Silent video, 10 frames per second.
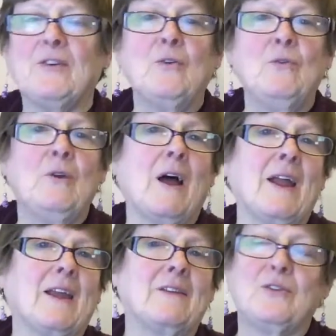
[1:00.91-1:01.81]
do
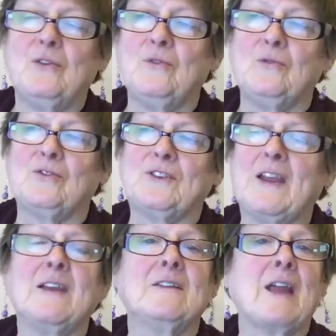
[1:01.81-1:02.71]
like to
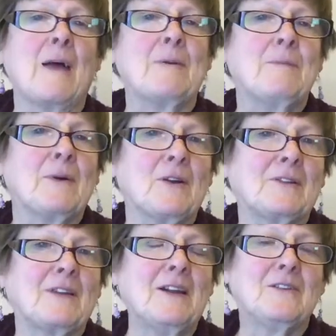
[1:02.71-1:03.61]
sing happy
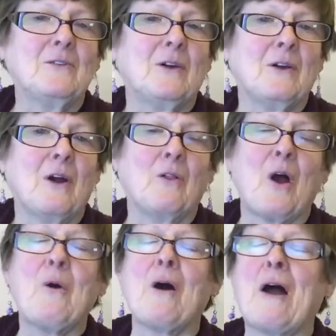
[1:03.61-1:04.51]
birthday to,
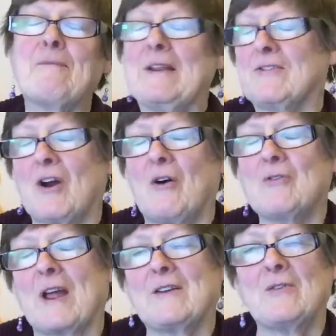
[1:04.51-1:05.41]
although I've been
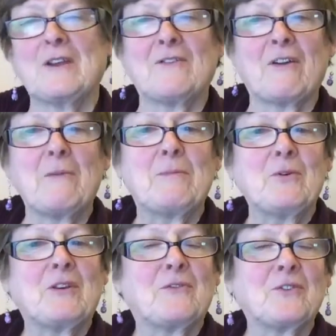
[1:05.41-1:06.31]
told I don't have a very
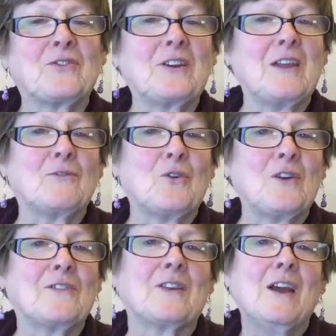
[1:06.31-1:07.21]
beautiful singing
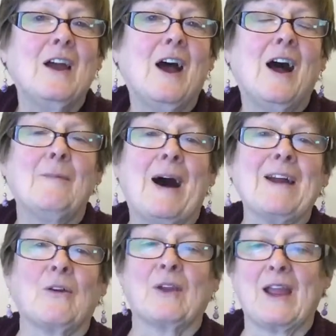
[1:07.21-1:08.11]
voice,
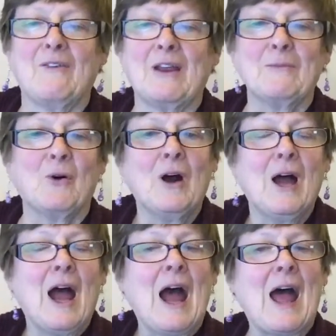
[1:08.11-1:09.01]
I don't care anymore.
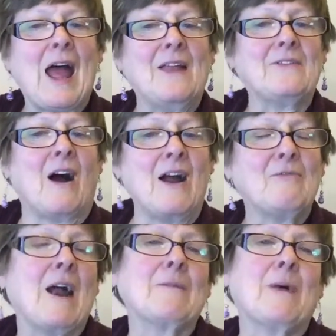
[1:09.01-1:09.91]
And I
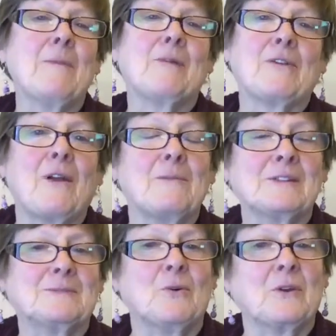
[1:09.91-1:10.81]
rang my brother up
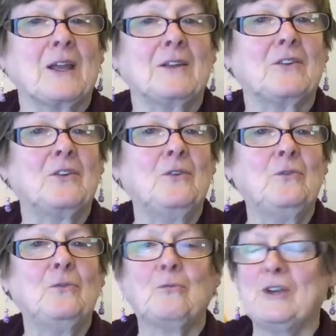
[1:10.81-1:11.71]
this morning
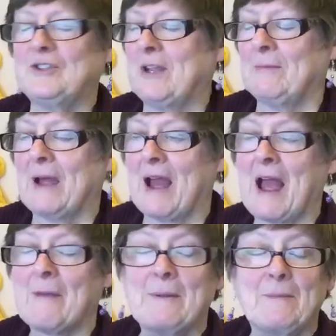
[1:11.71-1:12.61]
to wish him a
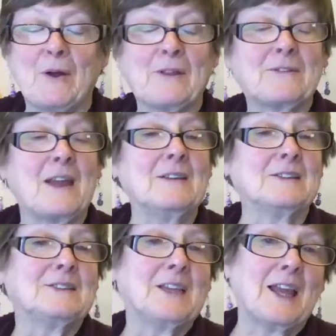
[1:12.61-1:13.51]
happy birthday and
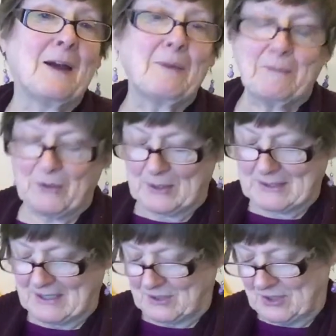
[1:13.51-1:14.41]
sing happy
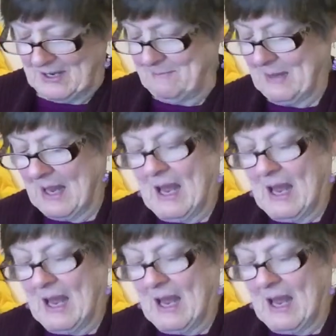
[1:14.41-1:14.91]
birthday to him.